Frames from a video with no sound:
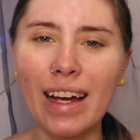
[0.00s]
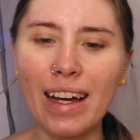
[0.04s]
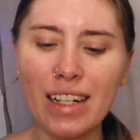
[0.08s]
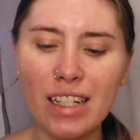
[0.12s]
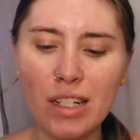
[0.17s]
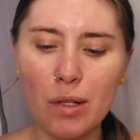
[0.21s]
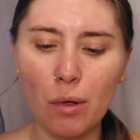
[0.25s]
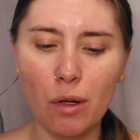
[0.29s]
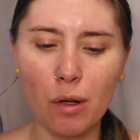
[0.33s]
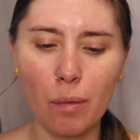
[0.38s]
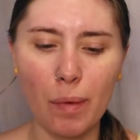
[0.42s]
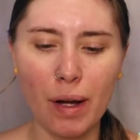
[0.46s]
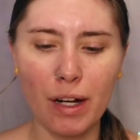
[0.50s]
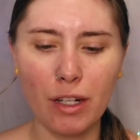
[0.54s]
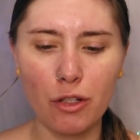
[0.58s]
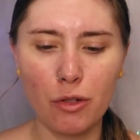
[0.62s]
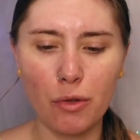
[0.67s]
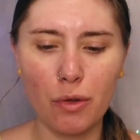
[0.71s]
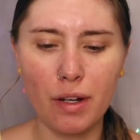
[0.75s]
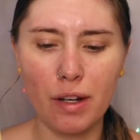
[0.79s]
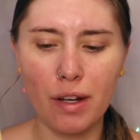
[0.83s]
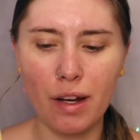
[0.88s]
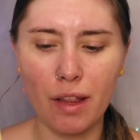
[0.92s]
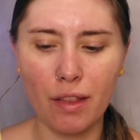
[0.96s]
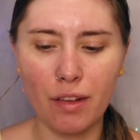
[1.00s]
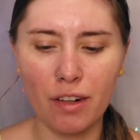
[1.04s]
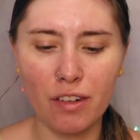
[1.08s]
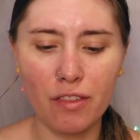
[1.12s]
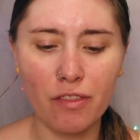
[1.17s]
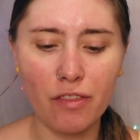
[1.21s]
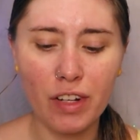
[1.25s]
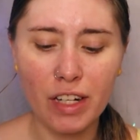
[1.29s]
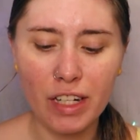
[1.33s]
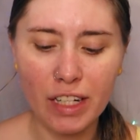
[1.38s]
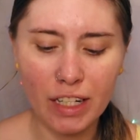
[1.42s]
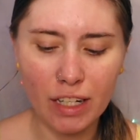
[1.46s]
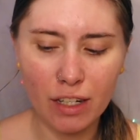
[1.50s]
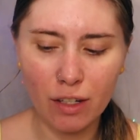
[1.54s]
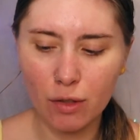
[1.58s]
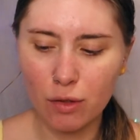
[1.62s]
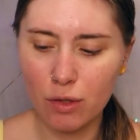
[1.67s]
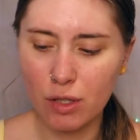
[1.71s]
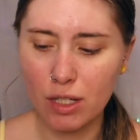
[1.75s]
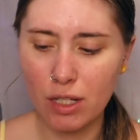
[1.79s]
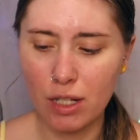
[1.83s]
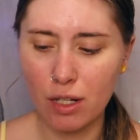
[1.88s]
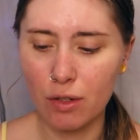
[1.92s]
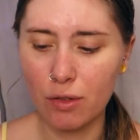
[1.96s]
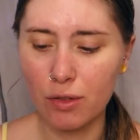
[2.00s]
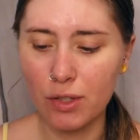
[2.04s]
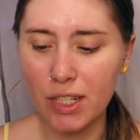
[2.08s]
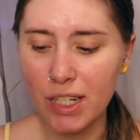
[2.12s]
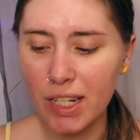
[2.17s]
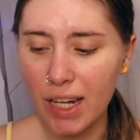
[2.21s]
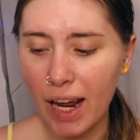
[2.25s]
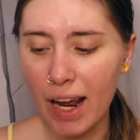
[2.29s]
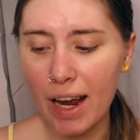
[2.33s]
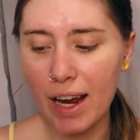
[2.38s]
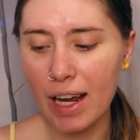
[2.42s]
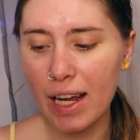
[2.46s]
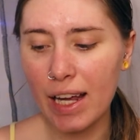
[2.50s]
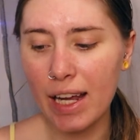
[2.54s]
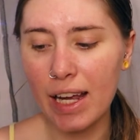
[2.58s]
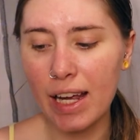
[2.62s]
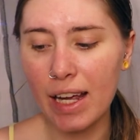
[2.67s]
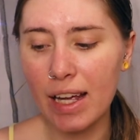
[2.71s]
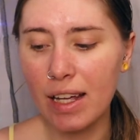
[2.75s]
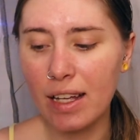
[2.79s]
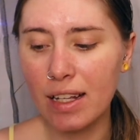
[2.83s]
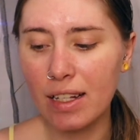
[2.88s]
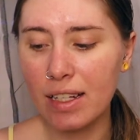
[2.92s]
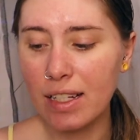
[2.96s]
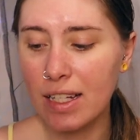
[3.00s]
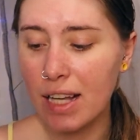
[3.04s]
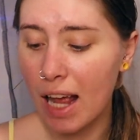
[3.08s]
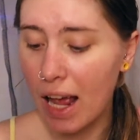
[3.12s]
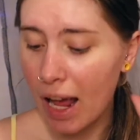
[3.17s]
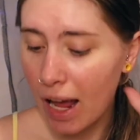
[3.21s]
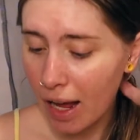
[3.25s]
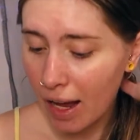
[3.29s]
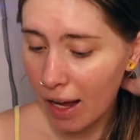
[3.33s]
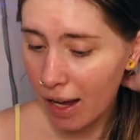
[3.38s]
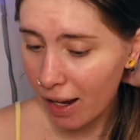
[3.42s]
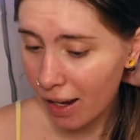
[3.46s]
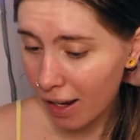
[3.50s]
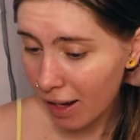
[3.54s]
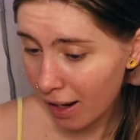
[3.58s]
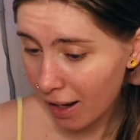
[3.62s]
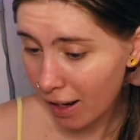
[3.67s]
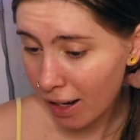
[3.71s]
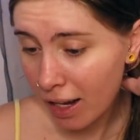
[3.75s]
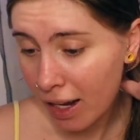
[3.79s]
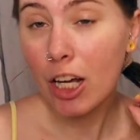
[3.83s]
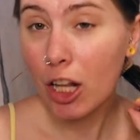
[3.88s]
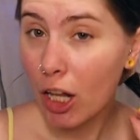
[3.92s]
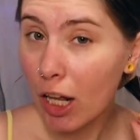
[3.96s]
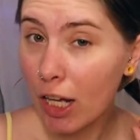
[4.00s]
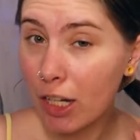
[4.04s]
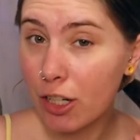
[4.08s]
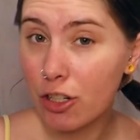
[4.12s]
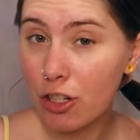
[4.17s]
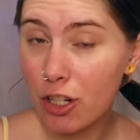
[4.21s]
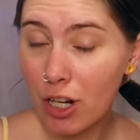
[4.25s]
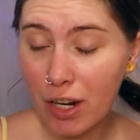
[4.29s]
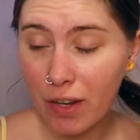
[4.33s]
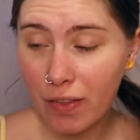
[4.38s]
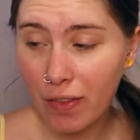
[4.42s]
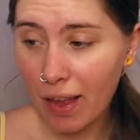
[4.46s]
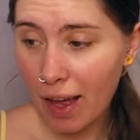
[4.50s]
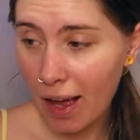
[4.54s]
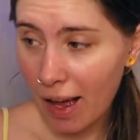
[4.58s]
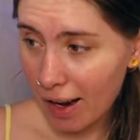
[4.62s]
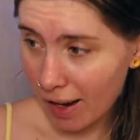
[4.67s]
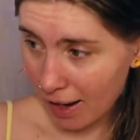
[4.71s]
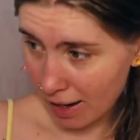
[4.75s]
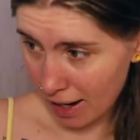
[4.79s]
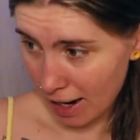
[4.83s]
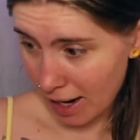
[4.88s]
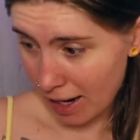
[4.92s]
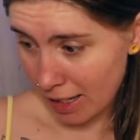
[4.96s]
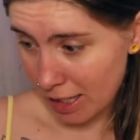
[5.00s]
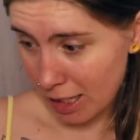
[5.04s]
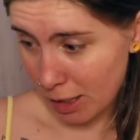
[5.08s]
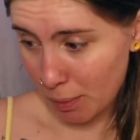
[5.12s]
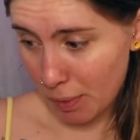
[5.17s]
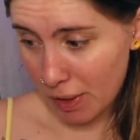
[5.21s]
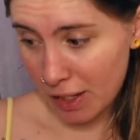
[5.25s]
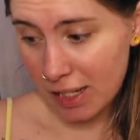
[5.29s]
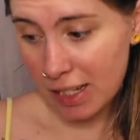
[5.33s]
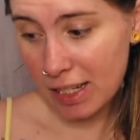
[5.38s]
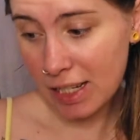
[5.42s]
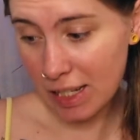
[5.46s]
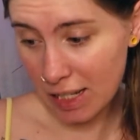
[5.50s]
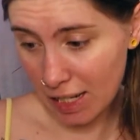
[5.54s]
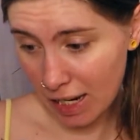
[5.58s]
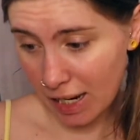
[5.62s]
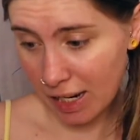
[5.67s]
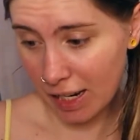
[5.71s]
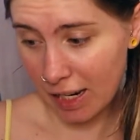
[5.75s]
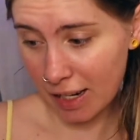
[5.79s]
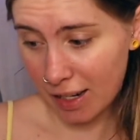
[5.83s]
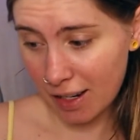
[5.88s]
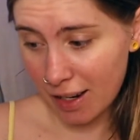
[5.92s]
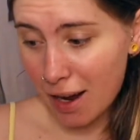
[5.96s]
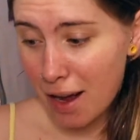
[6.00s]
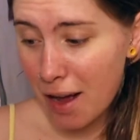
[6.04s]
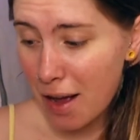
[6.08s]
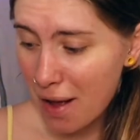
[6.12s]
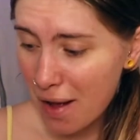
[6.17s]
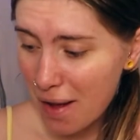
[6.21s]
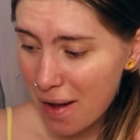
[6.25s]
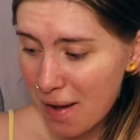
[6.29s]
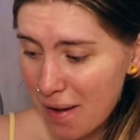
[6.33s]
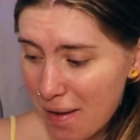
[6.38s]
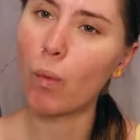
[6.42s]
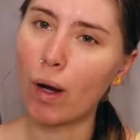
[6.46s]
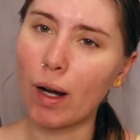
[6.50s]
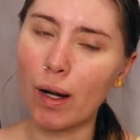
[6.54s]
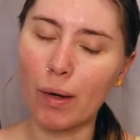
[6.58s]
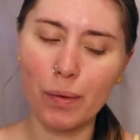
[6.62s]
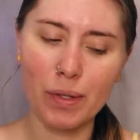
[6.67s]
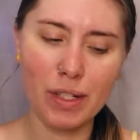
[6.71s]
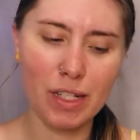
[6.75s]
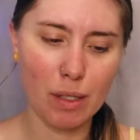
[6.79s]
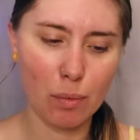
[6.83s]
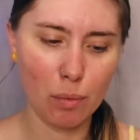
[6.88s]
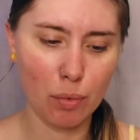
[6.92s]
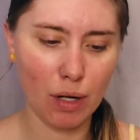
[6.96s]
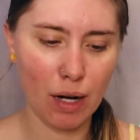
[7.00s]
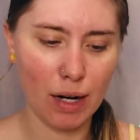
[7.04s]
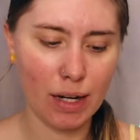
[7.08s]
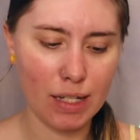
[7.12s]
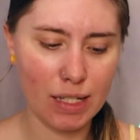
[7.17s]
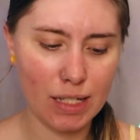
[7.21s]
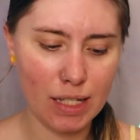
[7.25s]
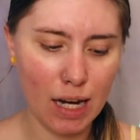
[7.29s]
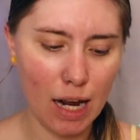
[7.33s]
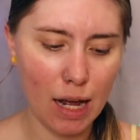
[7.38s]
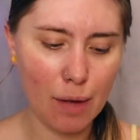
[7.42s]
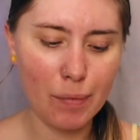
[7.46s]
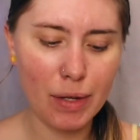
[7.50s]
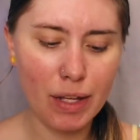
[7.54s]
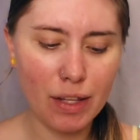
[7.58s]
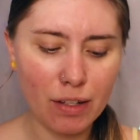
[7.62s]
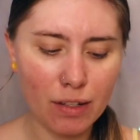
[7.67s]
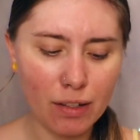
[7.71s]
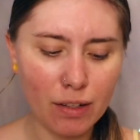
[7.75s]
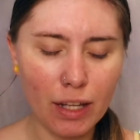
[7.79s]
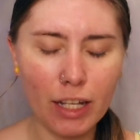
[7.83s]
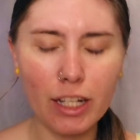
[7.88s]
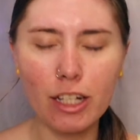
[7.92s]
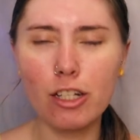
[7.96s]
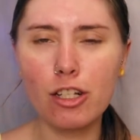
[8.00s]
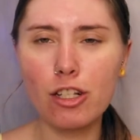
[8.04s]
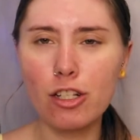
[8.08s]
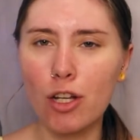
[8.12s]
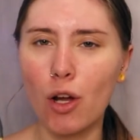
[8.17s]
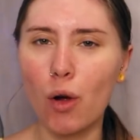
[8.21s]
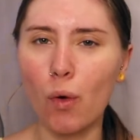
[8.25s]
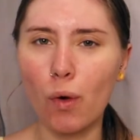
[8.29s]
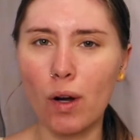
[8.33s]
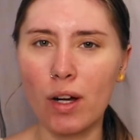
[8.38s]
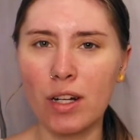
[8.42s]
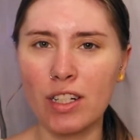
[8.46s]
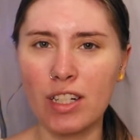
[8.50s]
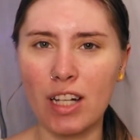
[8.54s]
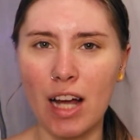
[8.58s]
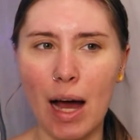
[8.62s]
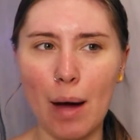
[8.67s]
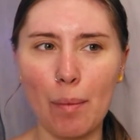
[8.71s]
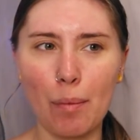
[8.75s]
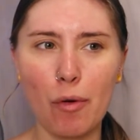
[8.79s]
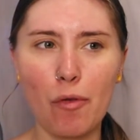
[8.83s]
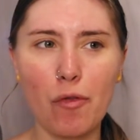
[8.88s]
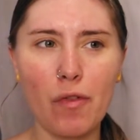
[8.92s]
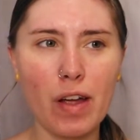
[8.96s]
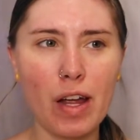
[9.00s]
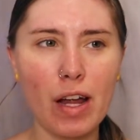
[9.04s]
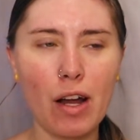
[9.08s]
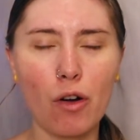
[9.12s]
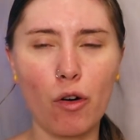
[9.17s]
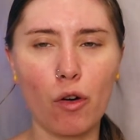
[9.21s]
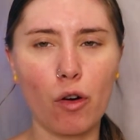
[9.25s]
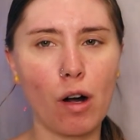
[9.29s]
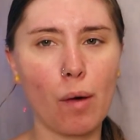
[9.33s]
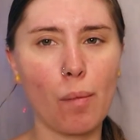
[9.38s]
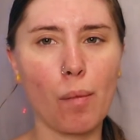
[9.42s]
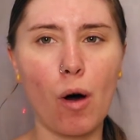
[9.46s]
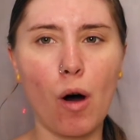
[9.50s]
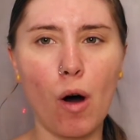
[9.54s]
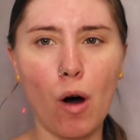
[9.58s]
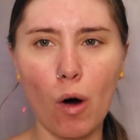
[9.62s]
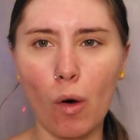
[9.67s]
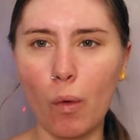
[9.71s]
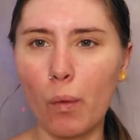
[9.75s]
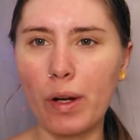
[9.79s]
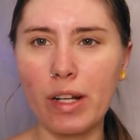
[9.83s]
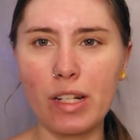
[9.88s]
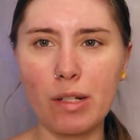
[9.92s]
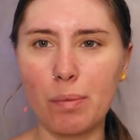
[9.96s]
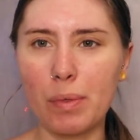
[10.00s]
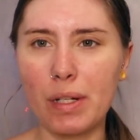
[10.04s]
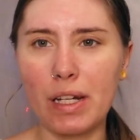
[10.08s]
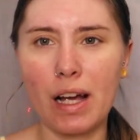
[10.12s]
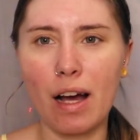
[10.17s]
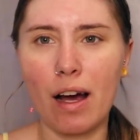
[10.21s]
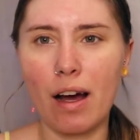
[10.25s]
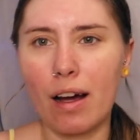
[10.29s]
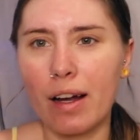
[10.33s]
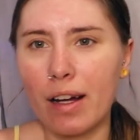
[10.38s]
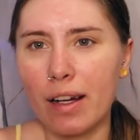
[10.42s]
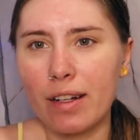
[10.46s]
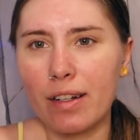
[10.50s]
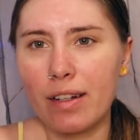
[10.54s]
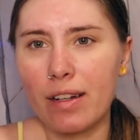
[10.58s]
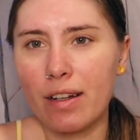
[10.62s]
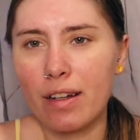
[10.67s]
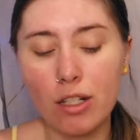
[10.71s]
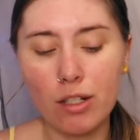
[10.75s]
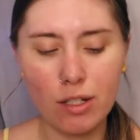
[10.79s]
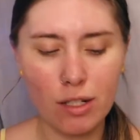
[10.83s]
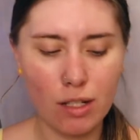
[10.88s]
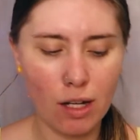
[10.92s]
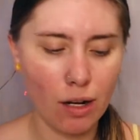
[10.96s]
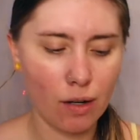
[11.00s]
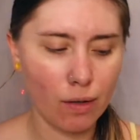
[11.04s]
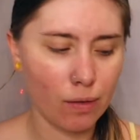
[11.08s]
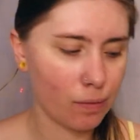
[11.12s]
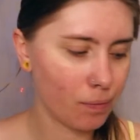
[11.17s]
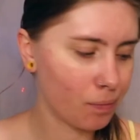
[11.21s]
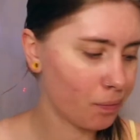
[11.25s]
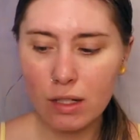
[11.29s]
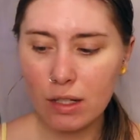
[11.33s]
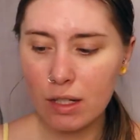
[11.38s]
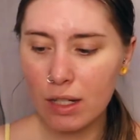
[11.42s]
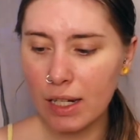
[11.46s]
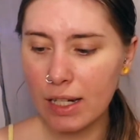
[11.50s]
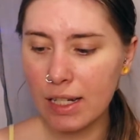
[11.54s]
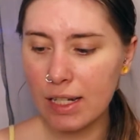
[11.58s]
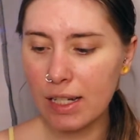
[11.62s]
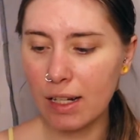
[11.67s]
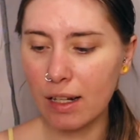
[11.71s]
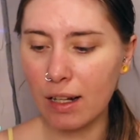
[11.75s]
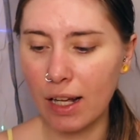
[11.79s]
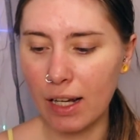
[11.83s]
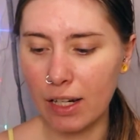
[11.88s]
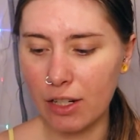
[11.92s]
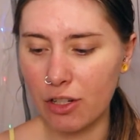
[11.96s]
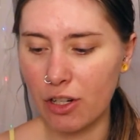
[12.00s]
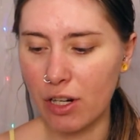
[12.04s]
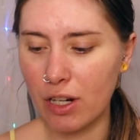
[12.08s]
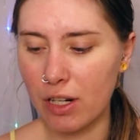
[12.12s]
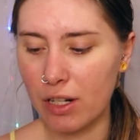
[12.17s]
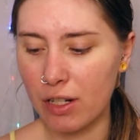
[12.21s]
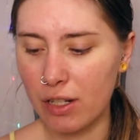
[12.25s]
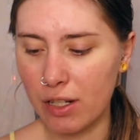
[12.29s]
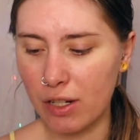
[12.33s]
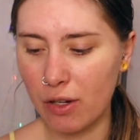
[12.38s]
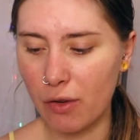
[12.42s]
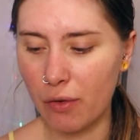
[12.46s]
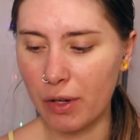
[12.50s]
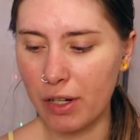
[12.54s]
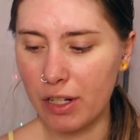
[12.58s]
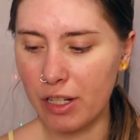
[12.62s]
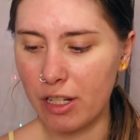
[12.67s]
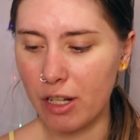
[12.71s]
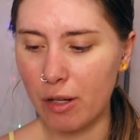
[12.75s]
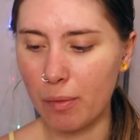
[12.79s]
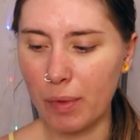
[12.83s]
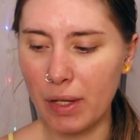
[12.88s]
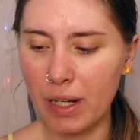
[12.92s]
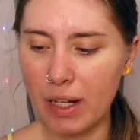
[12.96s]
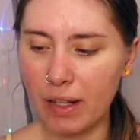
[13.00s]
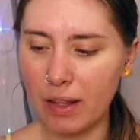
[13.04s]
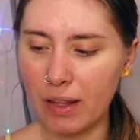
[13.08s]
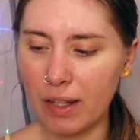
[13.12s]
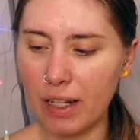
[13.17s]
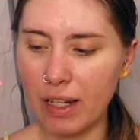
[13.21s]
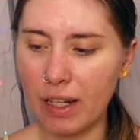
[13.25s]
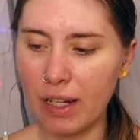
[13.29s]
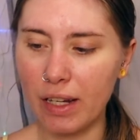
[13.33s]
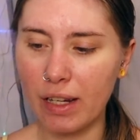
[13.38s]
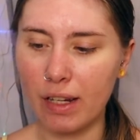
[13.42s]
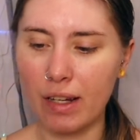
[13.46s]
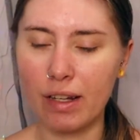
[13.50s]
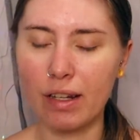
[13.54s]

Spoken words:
guys, welcome back to another video. So today is a collection that has been sitting. Why are we surprised? I'm either like so on top of it or I'm always behind. So today's collection is going to be the